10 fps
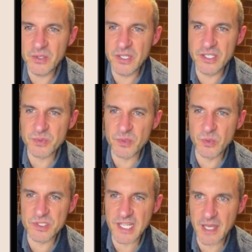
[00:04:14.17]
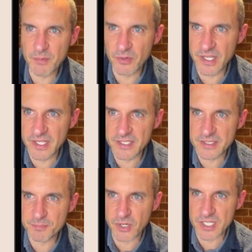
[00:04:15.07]
who knows what a water hammer
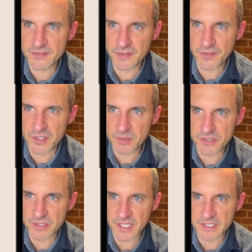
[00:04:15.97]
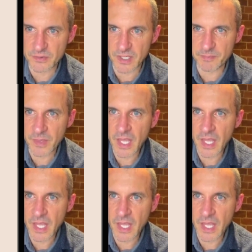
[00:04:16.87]
is, prize for the first person who gets it right.